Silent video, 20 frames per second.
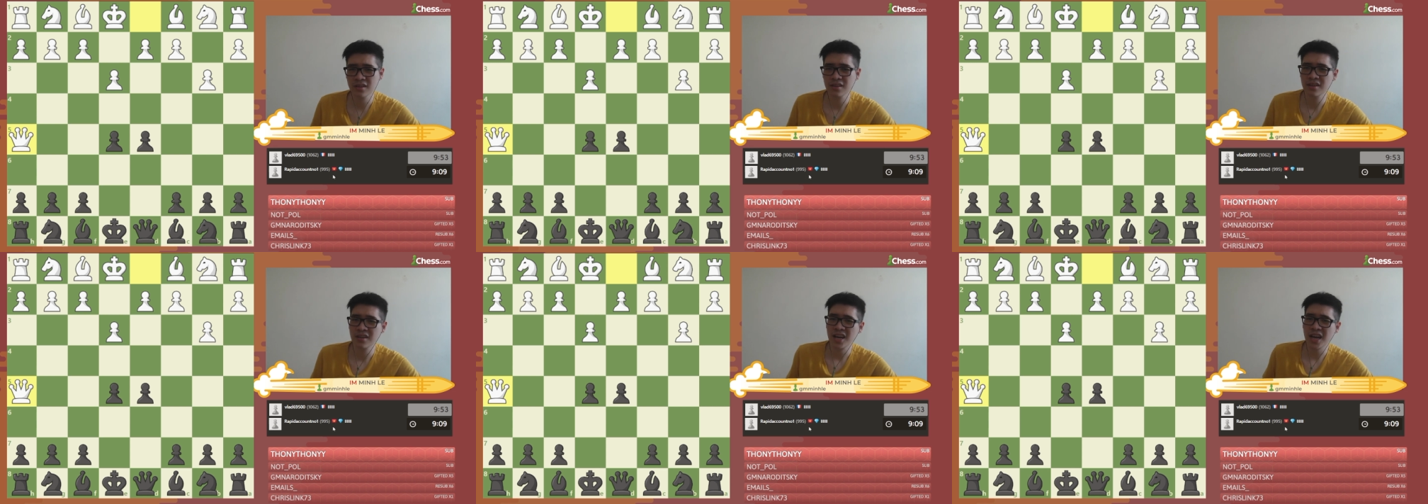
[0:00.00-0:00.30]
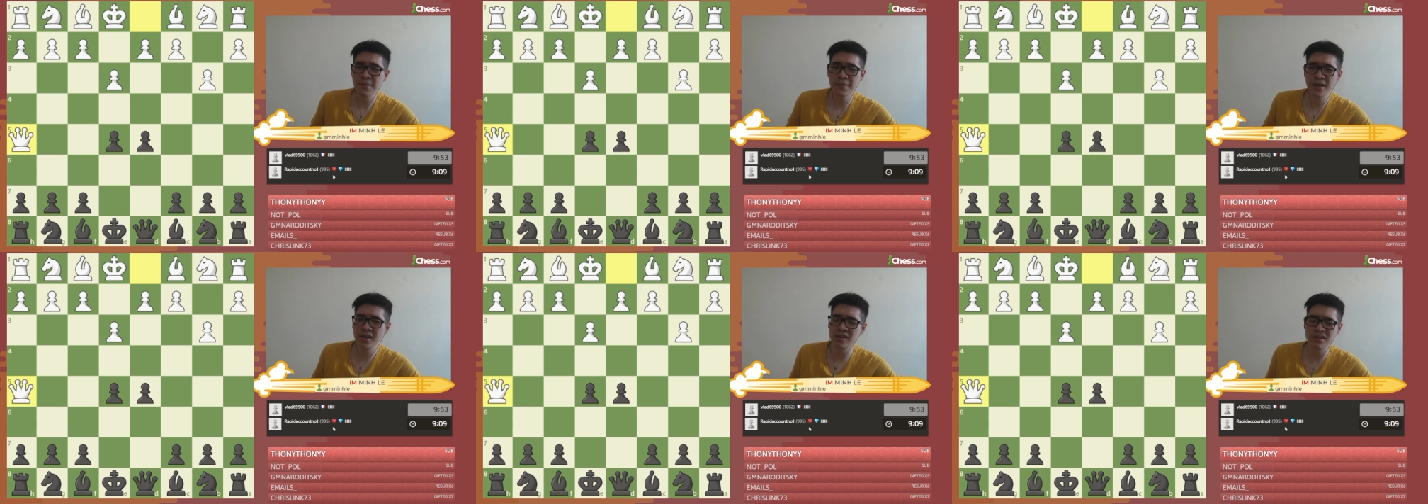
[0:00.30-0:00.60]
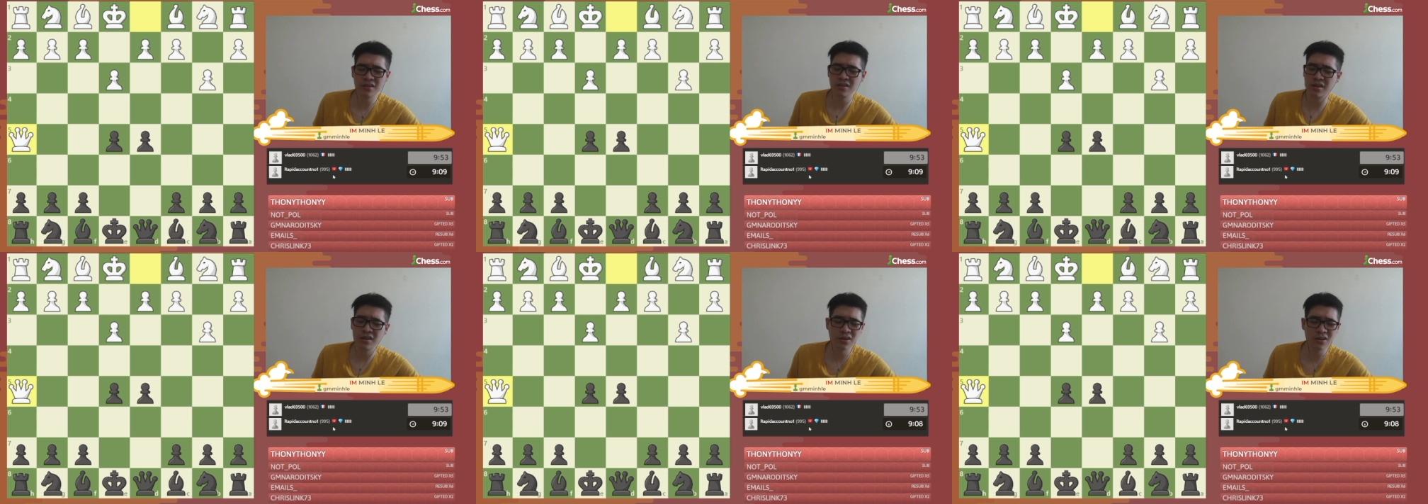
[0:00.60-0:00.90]
I
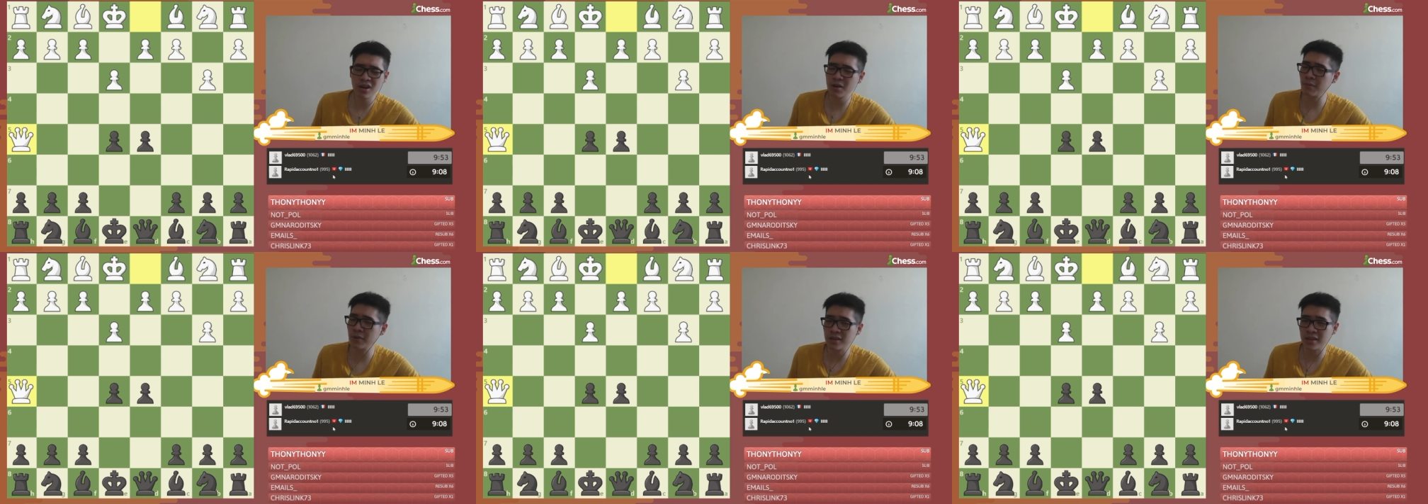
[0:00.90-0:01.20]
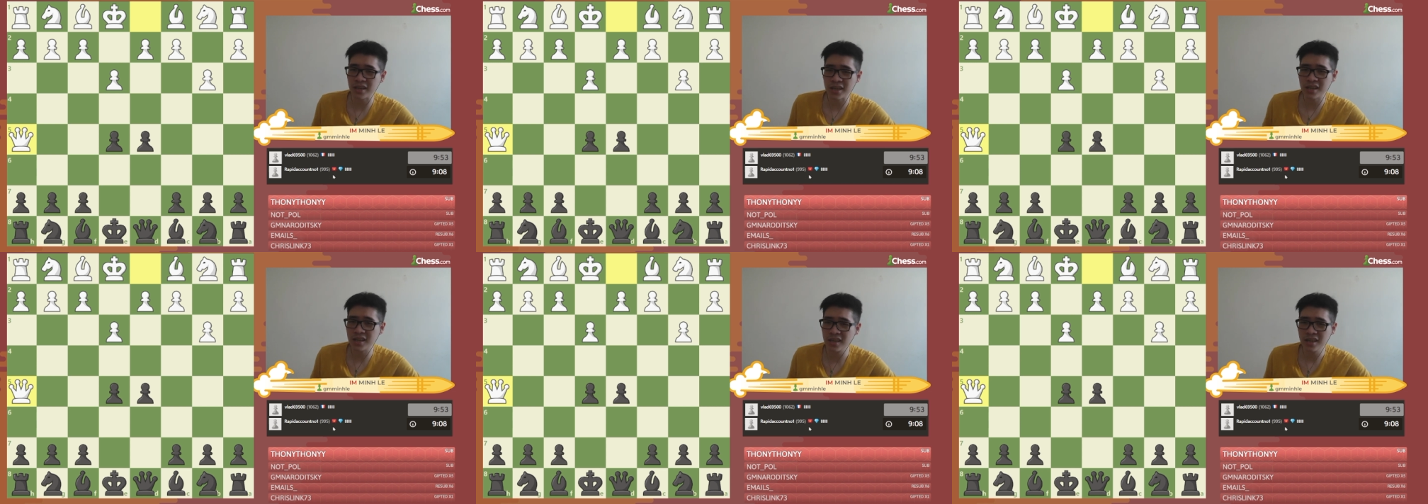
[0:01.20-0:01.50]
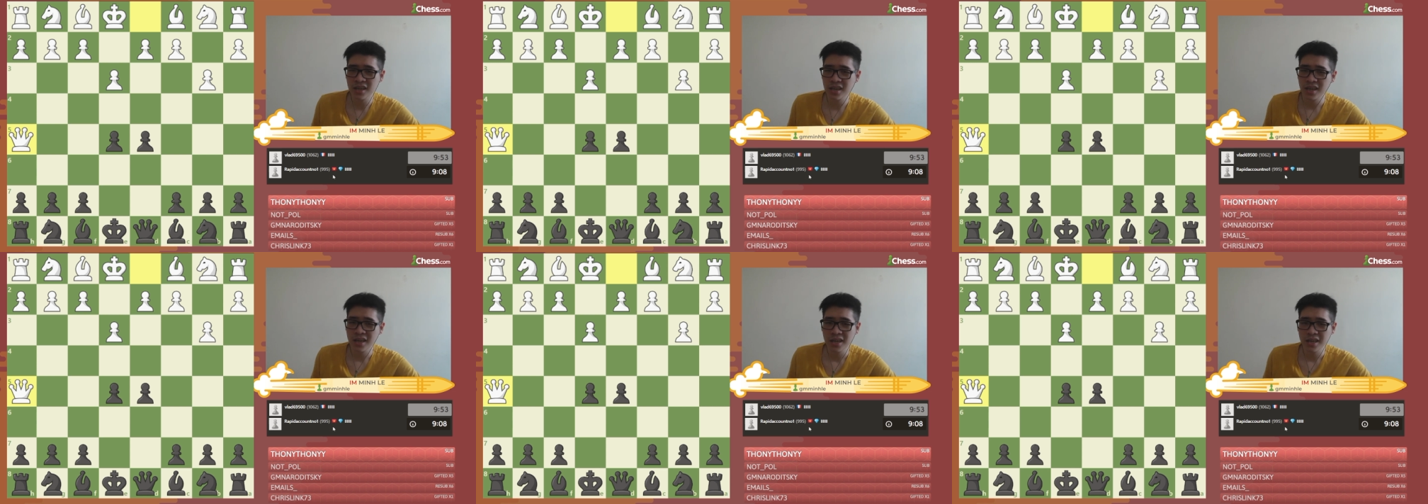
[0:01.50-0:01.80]
mean normally
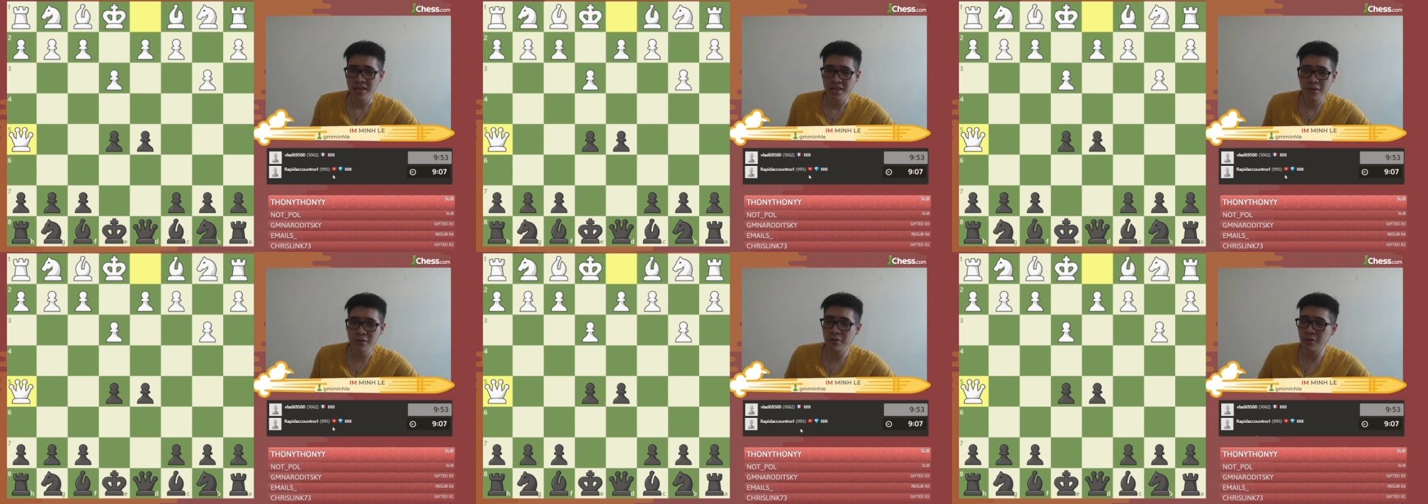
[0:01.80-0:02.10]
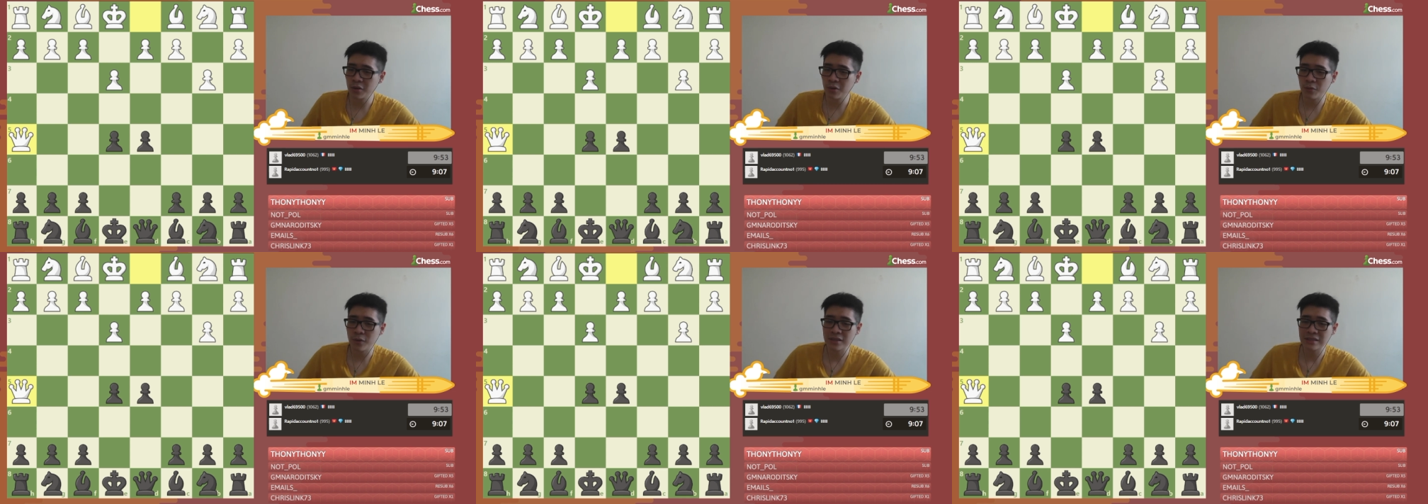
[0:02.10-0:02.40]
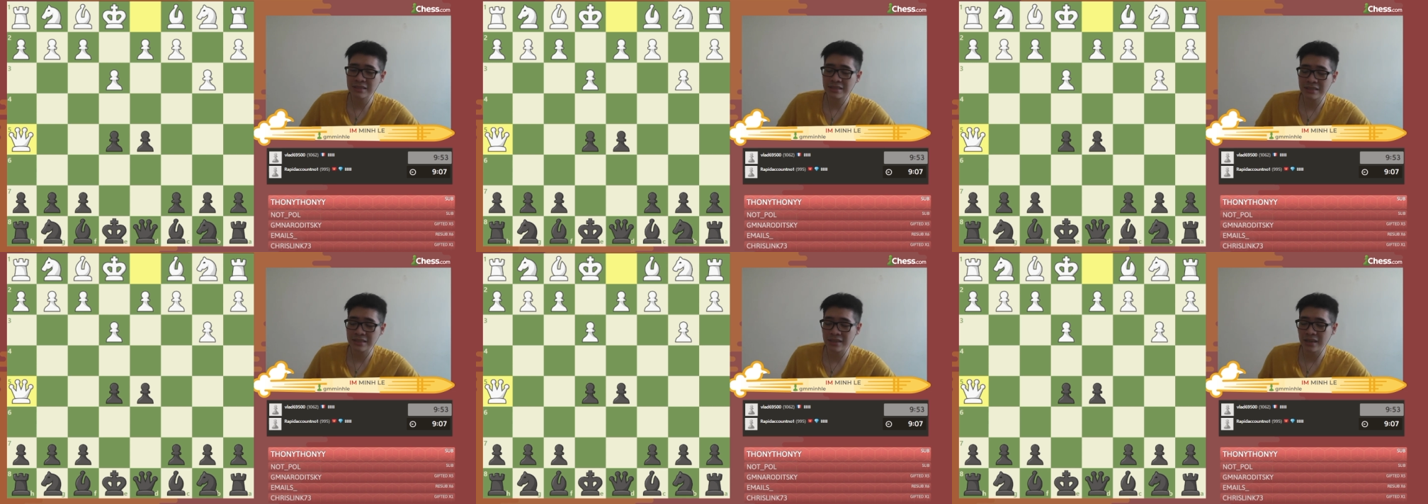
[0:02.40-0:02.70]
you don't
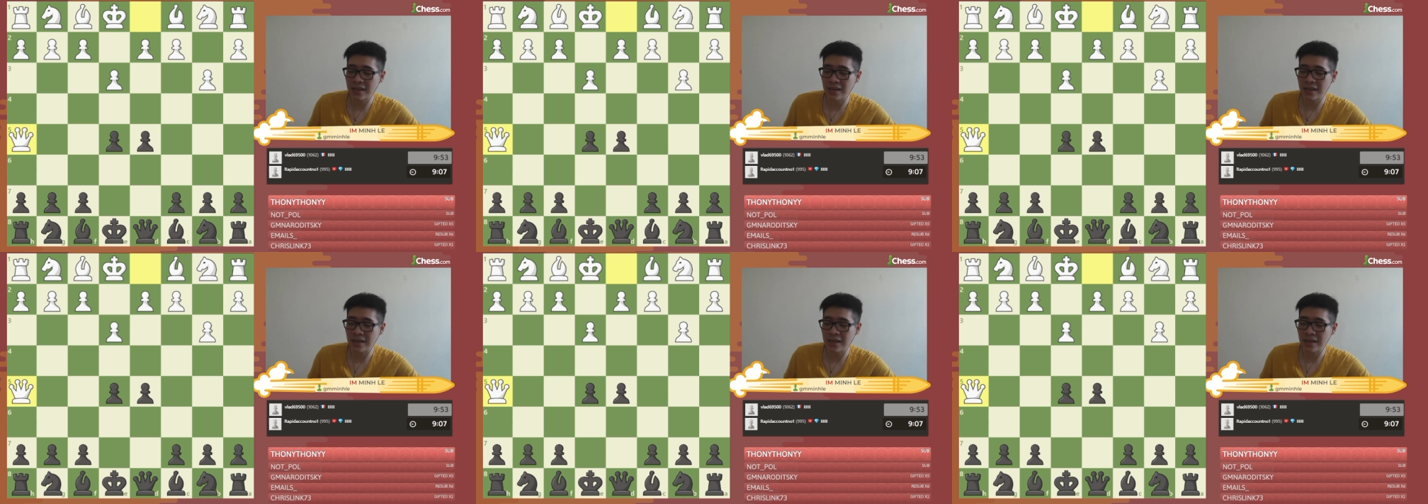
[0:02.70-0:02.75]
want to